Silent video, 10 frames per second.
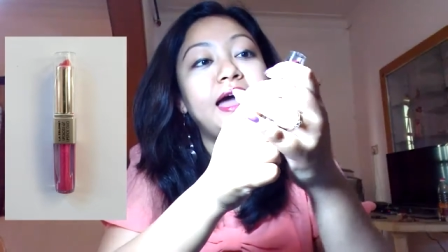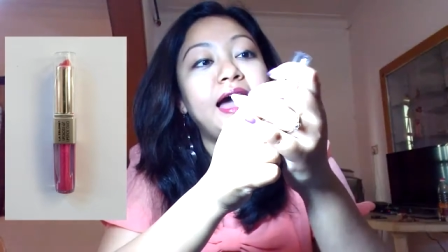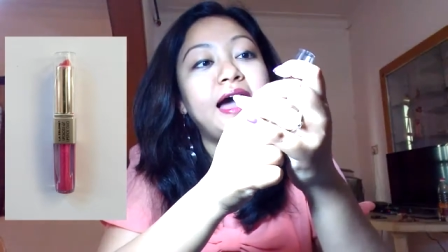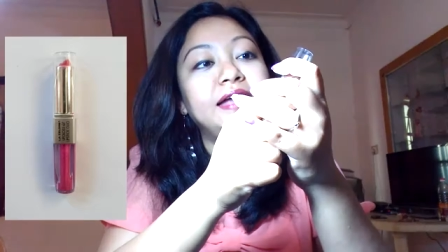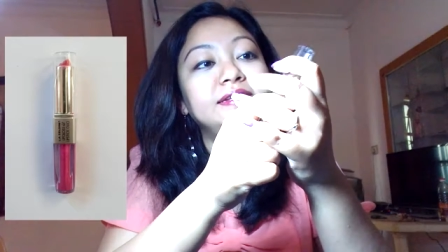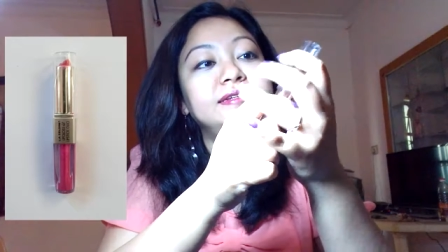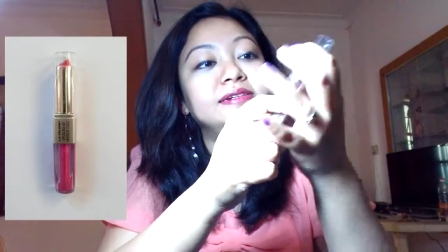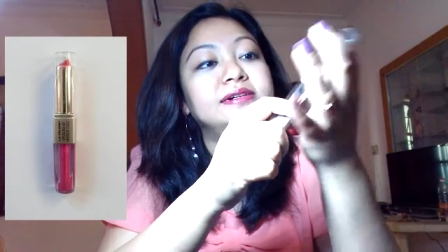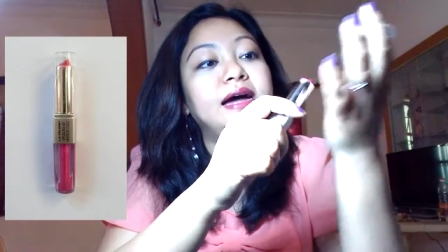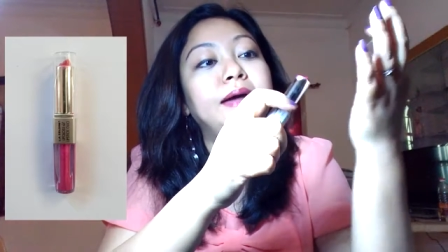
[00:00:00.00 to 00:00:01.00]
and
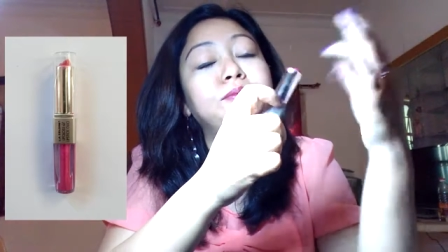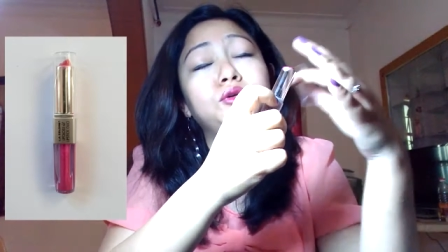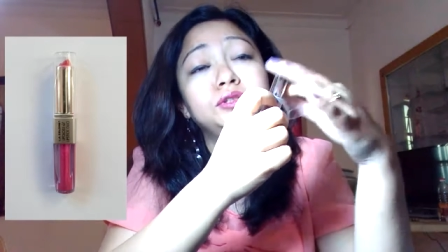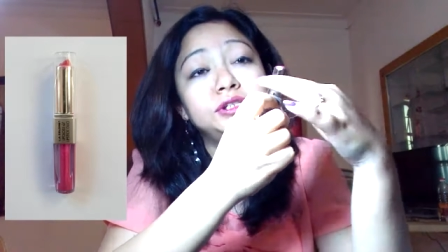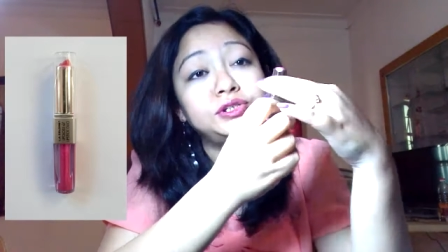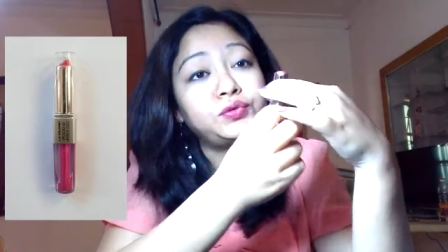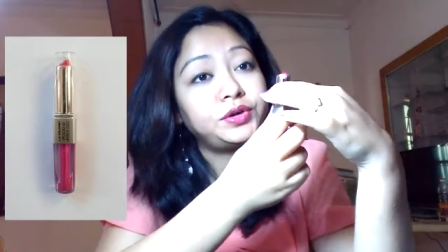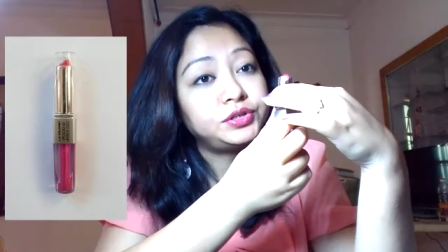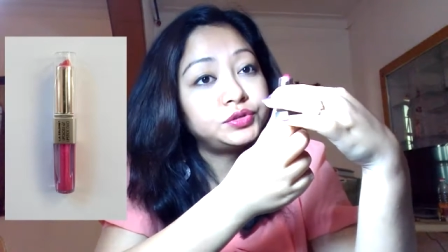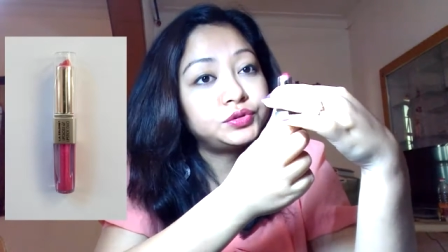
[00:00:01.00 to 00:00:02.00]
I'm just
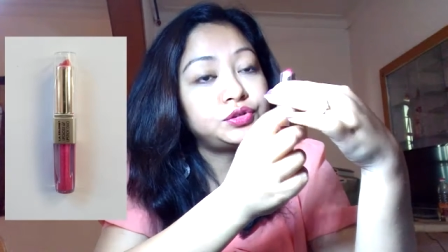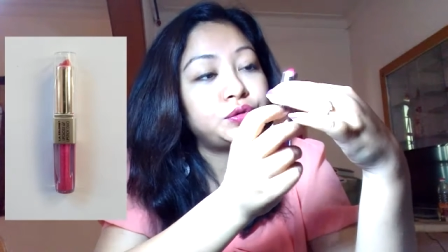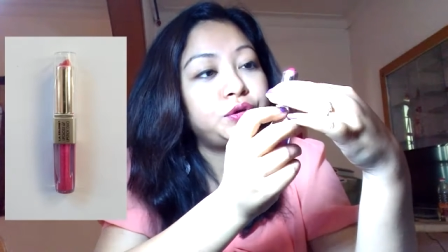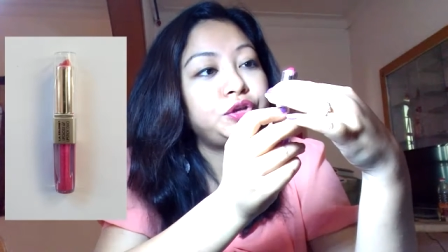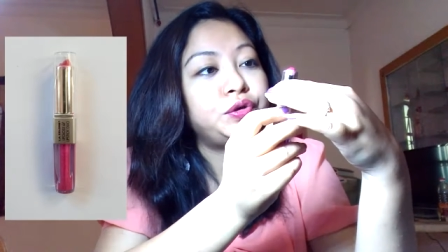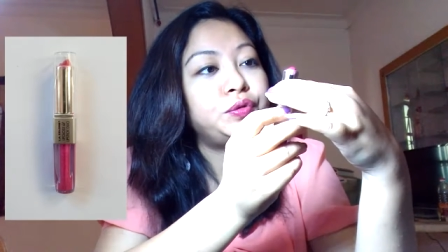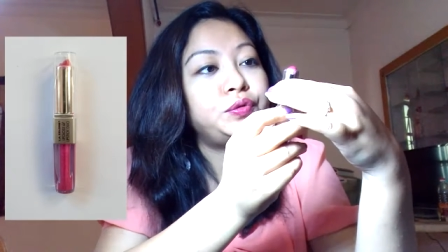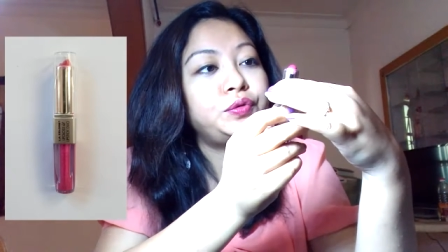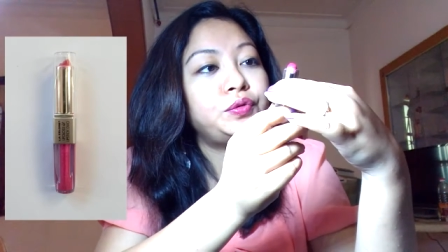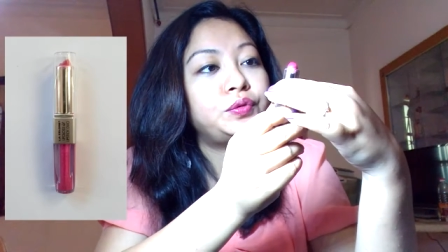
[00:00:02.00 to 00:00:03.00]
going to show you